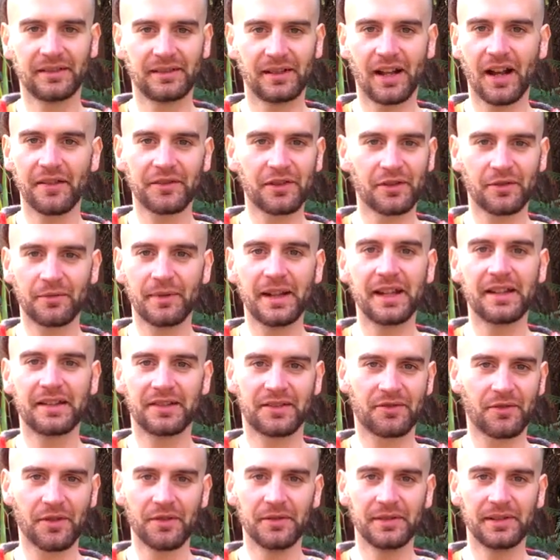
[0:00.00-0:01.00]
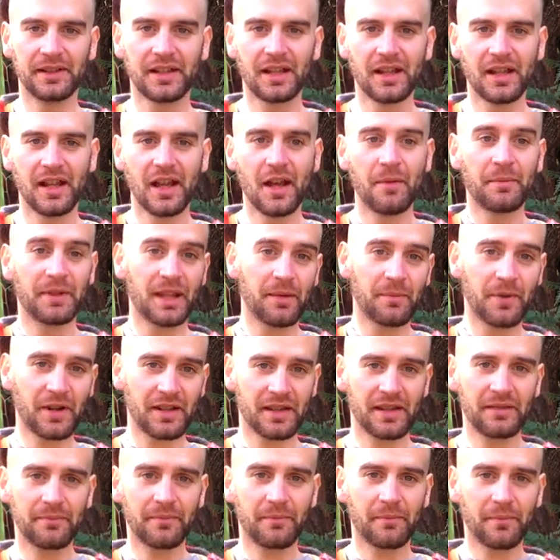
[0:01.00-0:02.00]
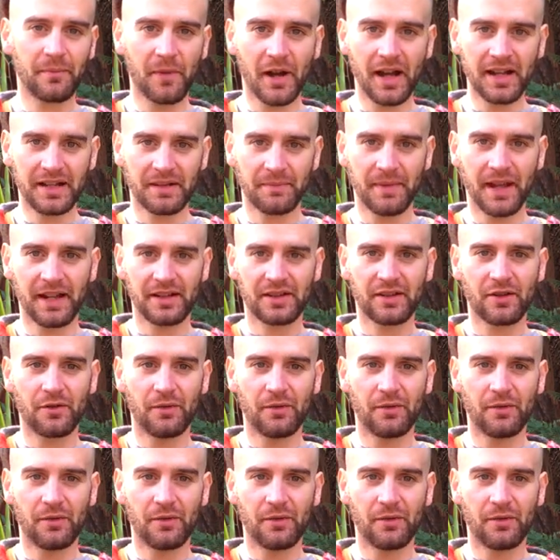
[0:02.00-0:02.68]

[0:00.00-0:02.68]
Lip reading: After a week, it's ruined. They bring the bikes back to